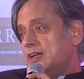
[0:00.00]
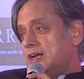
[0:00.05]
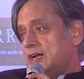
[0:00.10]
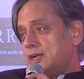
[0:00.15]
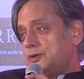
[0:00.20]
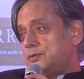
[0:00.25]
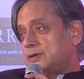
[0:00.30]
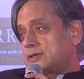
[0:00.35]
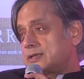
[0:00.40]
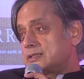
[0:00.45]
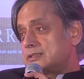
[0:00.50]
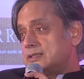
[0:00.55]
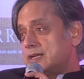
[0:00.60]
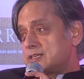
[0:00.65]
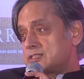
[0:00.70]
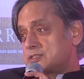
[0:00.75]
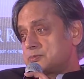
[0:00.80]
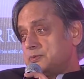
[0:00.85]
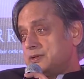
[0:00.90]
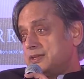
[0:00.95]

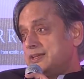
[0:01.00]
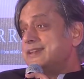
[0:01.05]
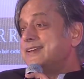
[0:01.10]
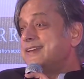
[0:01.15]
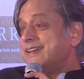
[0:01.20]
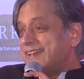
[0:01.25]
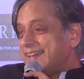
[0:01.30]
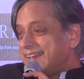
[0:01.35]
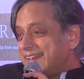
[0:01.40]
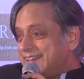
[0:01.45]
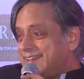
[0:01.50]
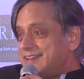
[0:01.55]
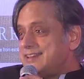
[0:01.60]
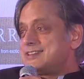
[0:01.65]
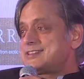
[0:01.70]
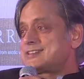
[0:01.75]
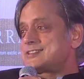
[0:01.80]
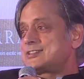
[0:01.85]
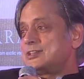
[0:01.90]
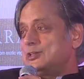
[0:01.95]
unrecognizably
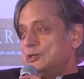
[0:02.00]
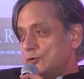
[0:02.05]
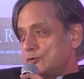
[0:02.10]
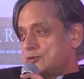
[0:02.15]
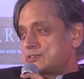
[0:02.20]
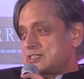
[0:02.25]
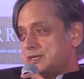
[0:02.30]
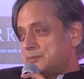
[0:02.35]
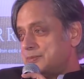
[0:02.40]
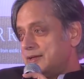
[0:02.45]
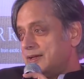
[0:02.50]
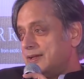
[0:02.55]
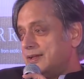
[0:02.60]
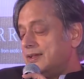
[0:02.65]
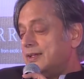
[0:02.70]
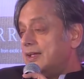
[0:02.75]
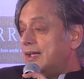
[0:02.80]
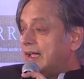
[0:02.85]
is the Lok Sabha,